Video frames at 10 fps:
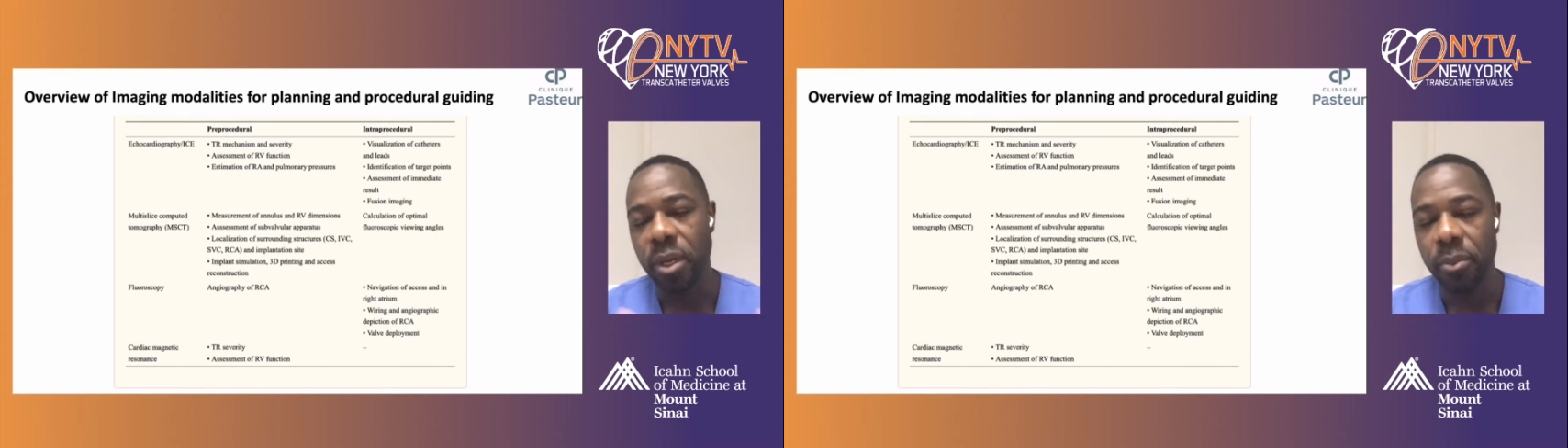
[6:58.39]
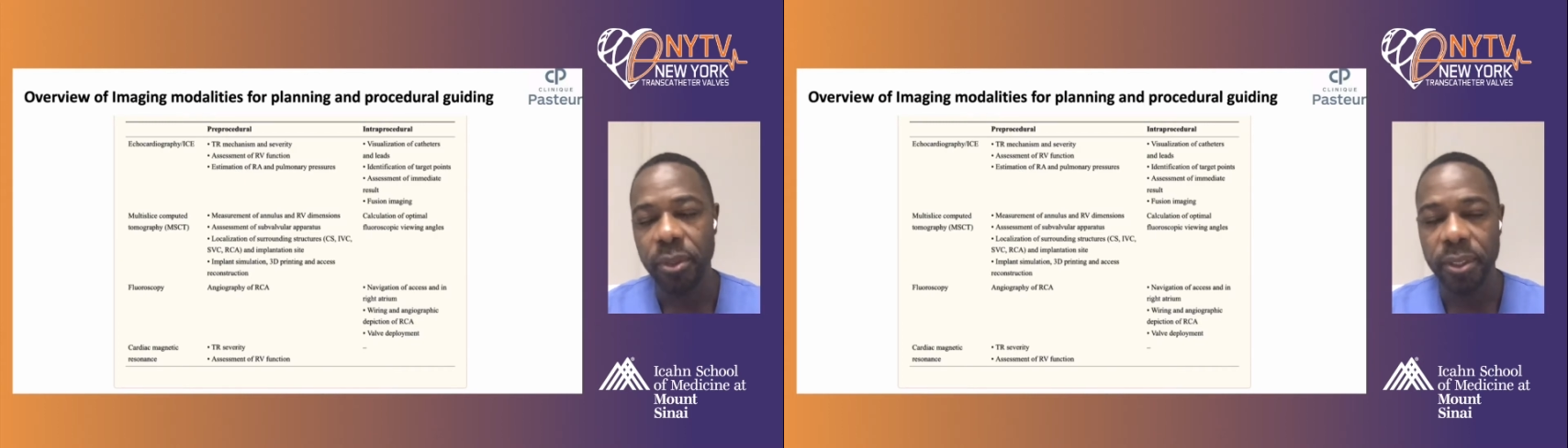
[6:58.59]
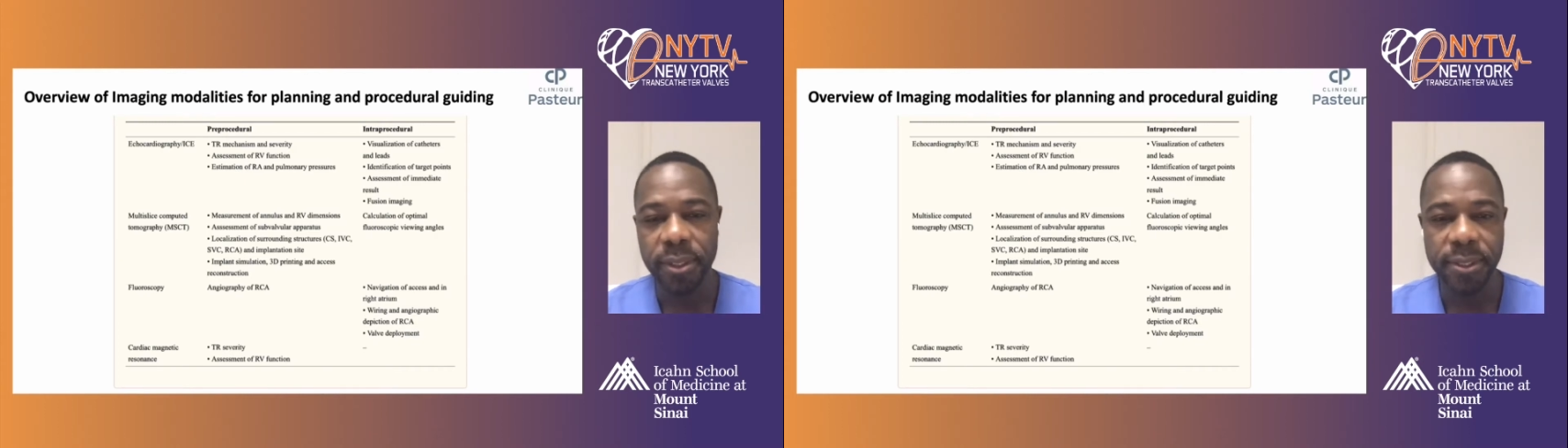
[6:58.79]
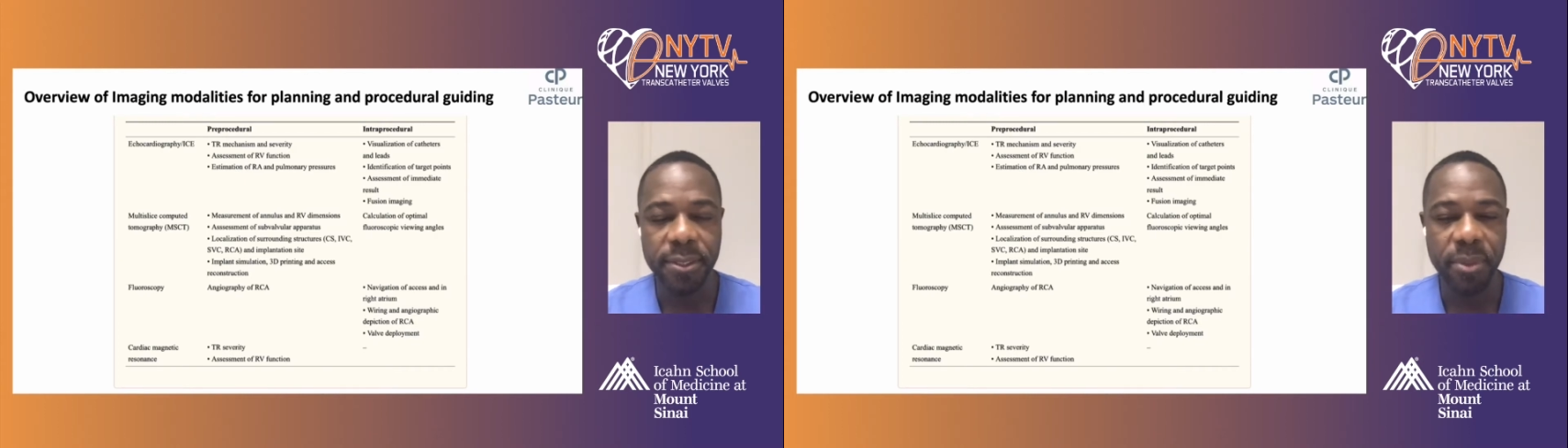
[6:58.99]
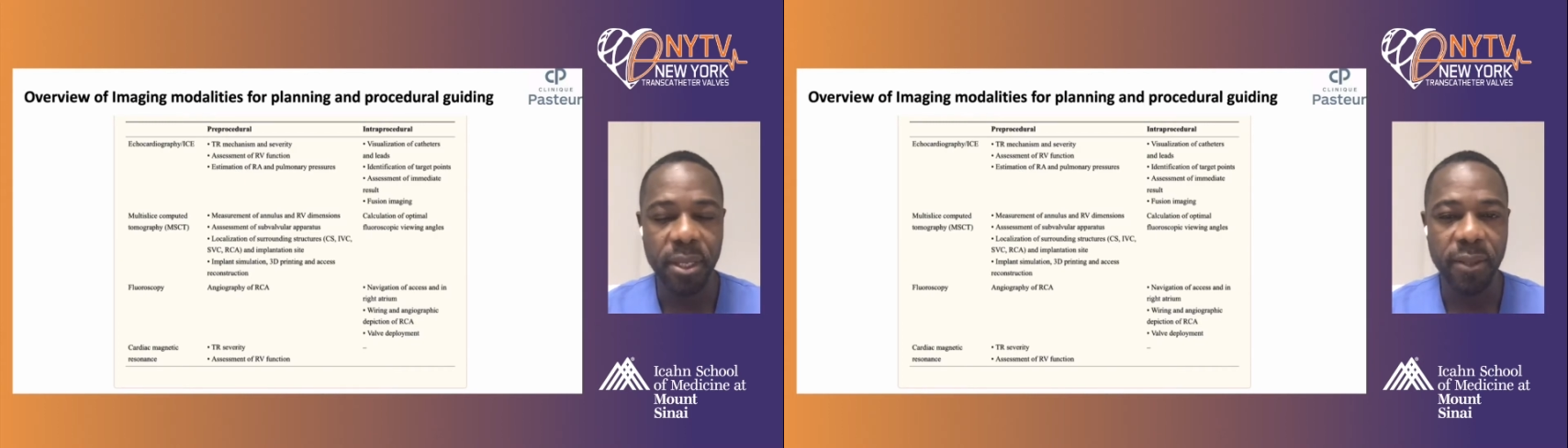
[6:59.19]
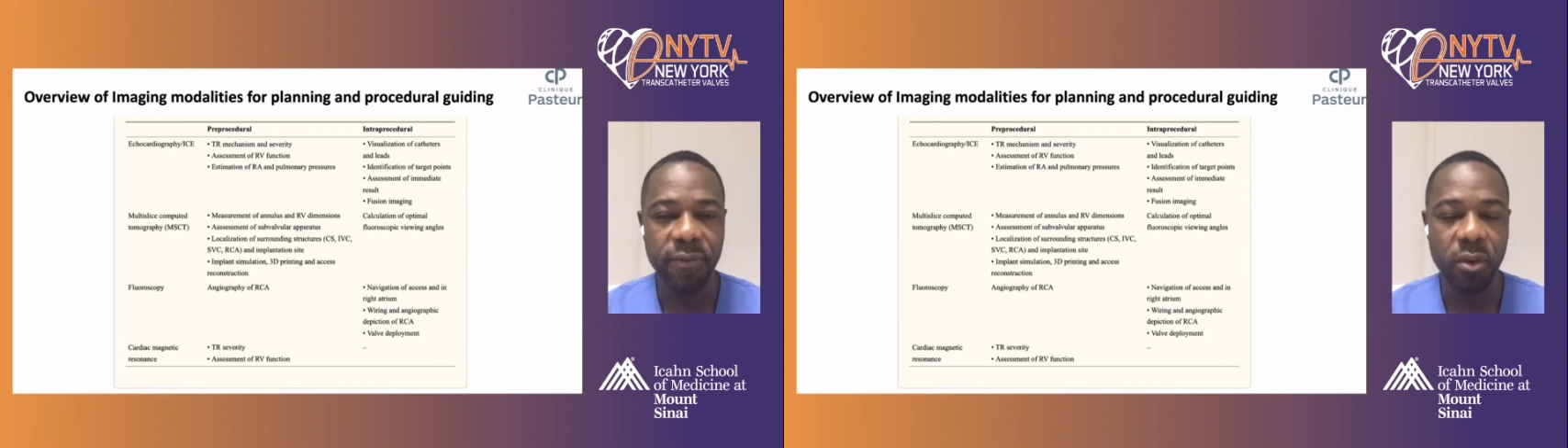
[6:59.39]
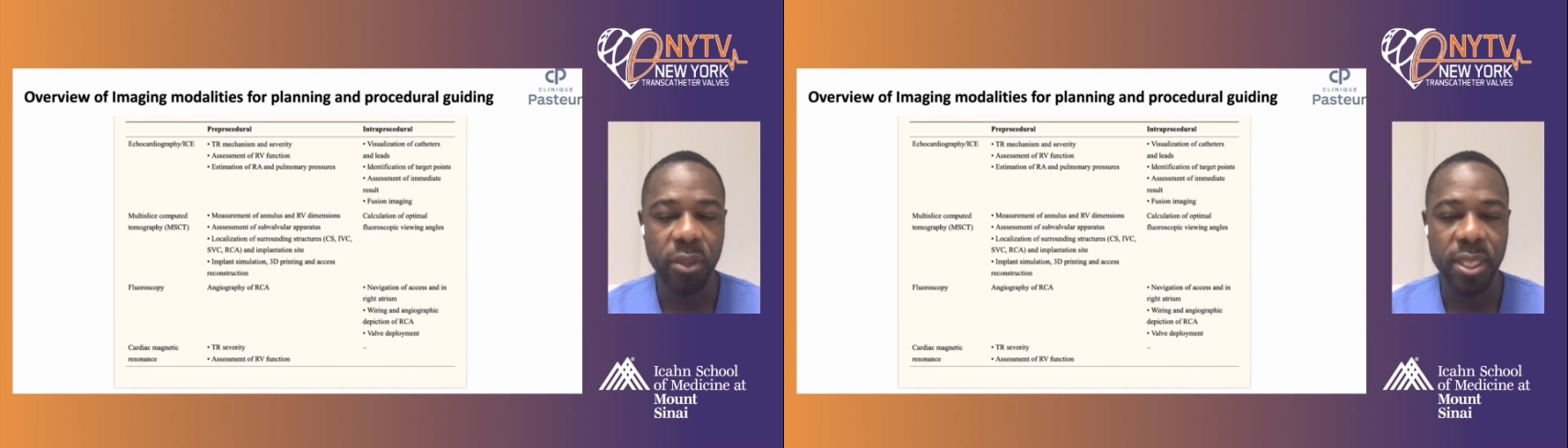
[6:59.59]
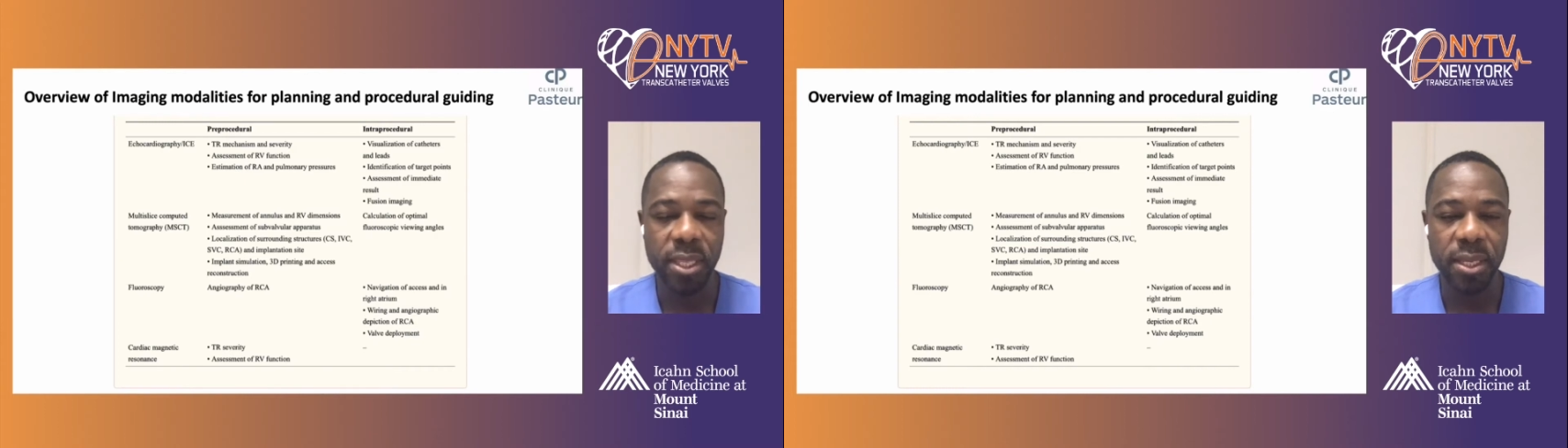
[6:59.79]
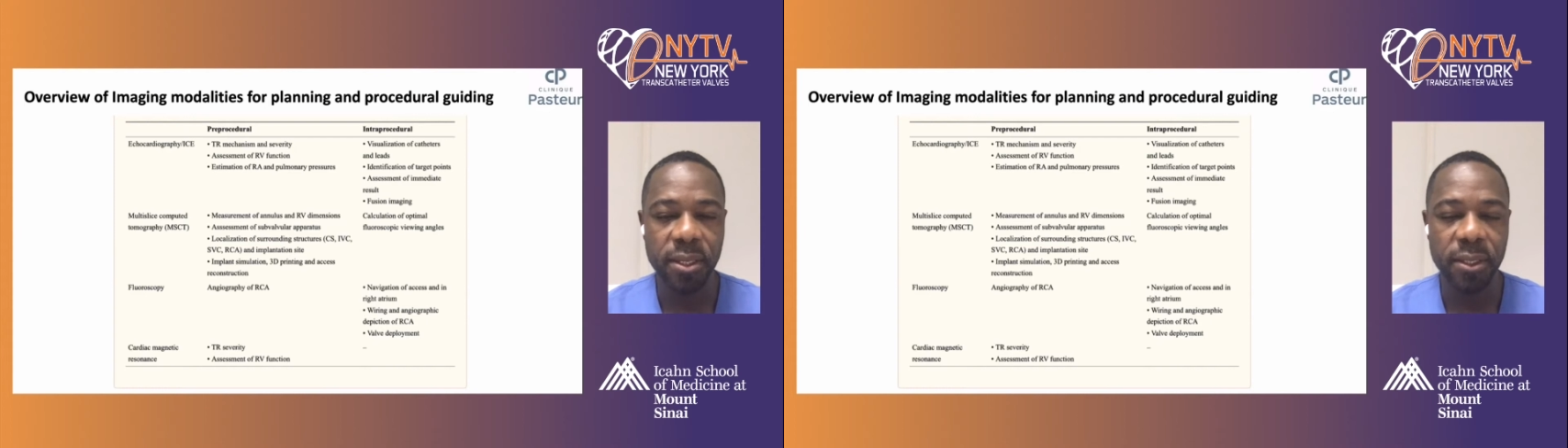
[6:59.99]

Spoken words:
opinion, it's mainly for the